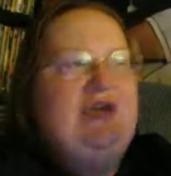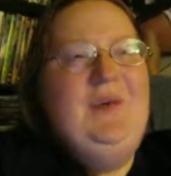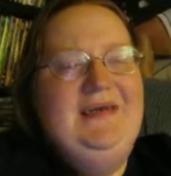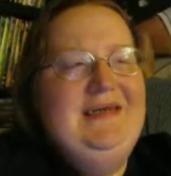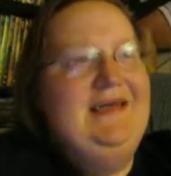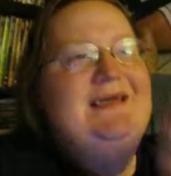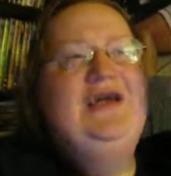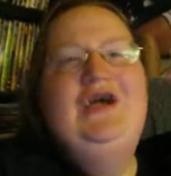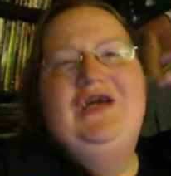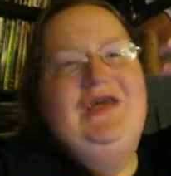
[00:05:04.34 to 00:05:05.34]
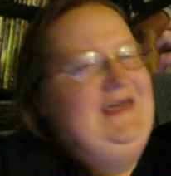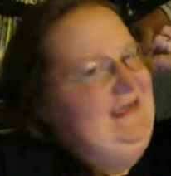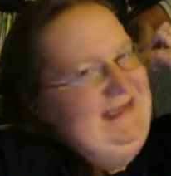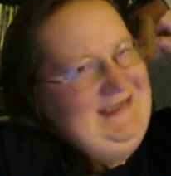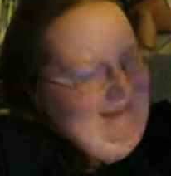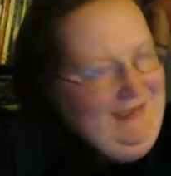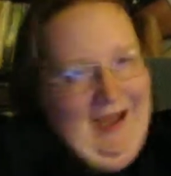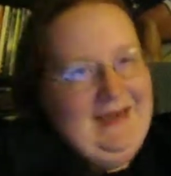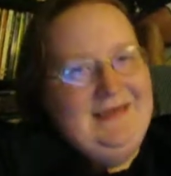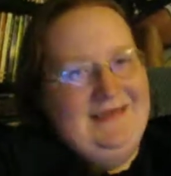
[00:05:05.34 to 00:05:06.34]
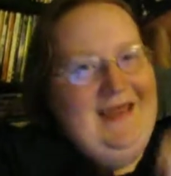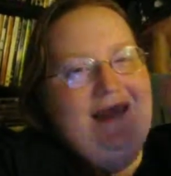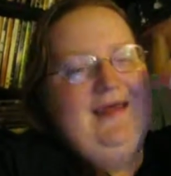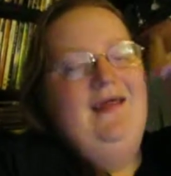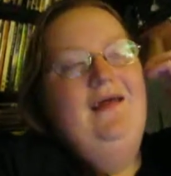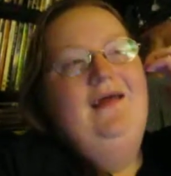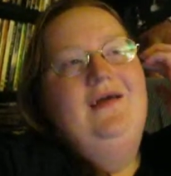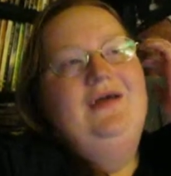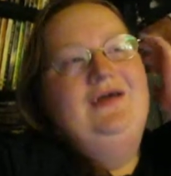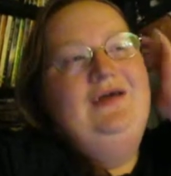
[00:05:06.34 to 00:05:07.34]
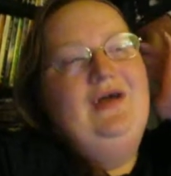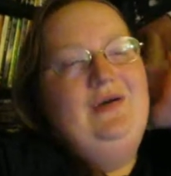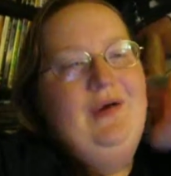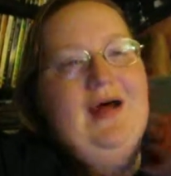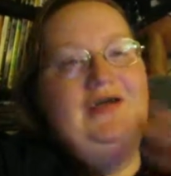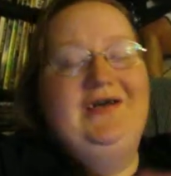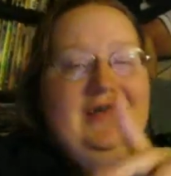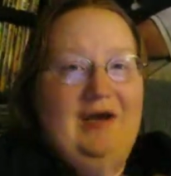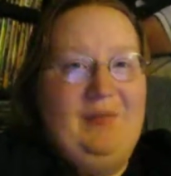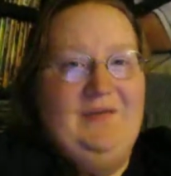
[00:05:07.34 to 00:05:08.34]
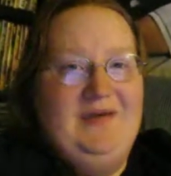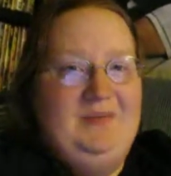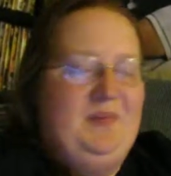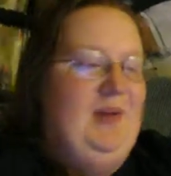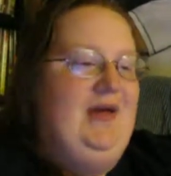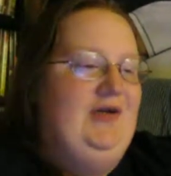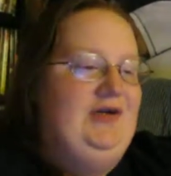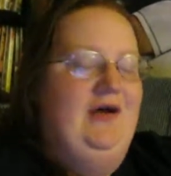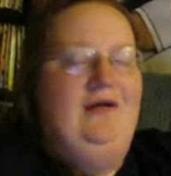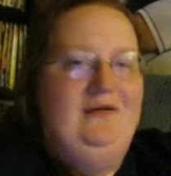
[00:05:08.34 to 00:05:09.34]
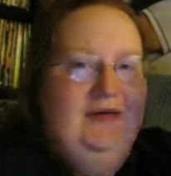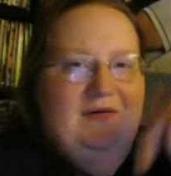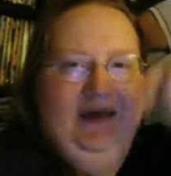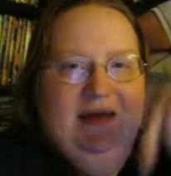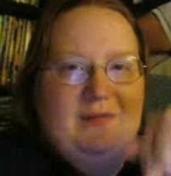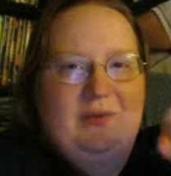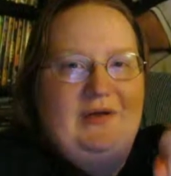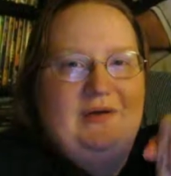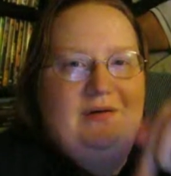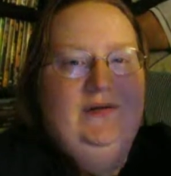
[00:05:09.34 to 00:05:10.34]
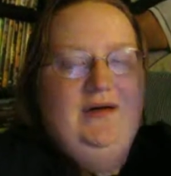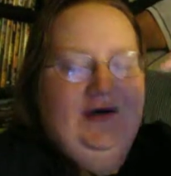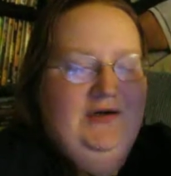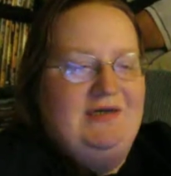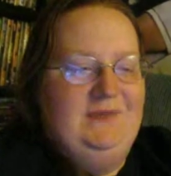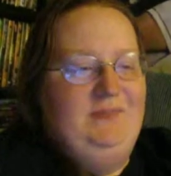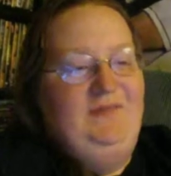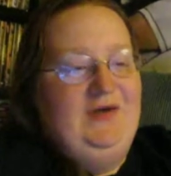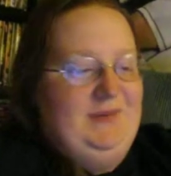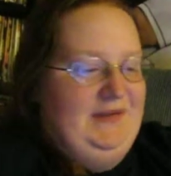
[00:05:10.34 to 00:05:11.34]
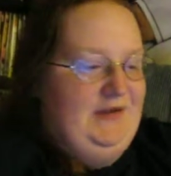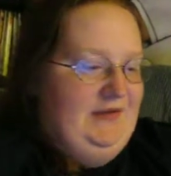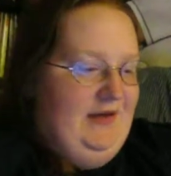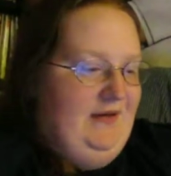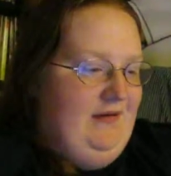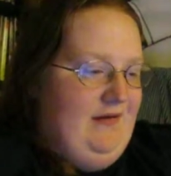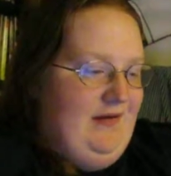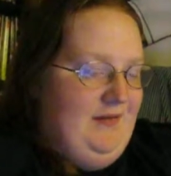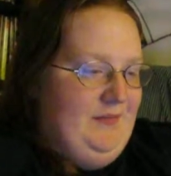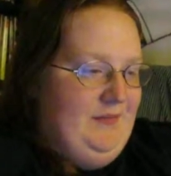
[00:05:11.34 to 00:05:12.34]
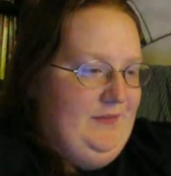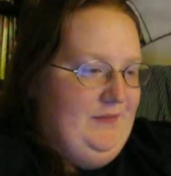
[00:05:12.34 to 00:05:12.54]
so intense, you just gotta say it. So uh, check that on my Facebook page. I'll even link it below, just for Spencer's sake. Um,